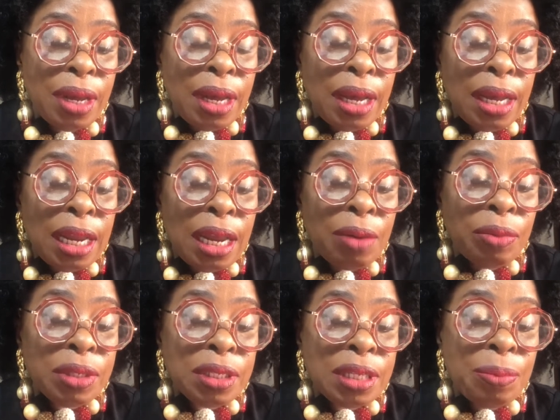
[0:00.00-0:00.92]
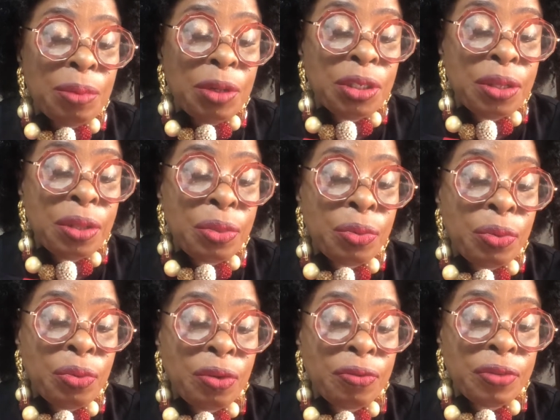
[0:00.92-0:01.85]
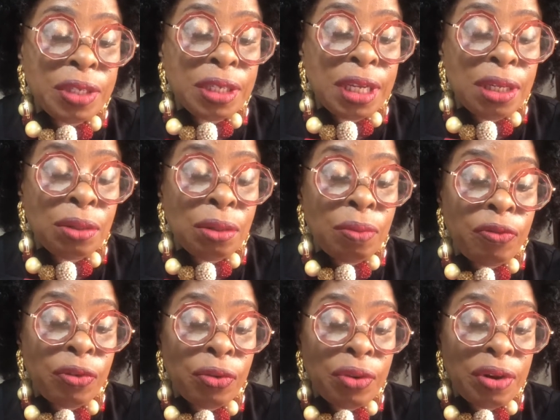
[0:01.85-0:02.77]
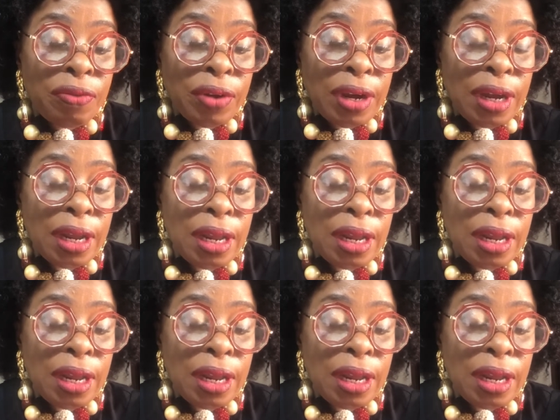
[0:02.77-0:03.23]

and I will establish the throne of his kingdom forever.